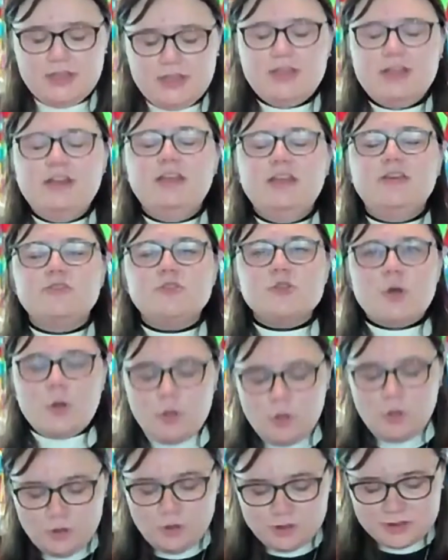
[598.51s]
And he
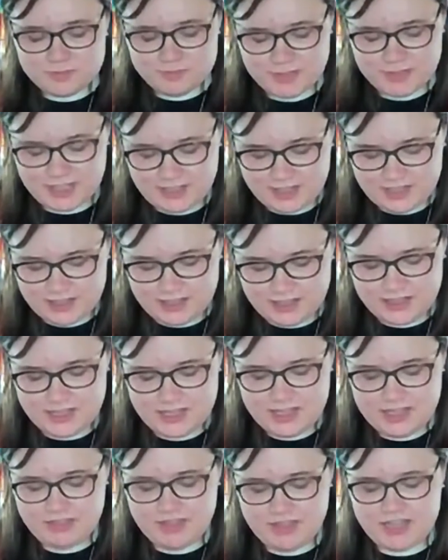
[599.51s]
told me
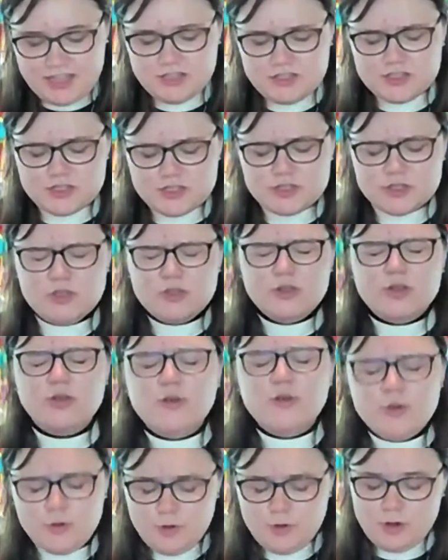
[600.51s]
that he just knew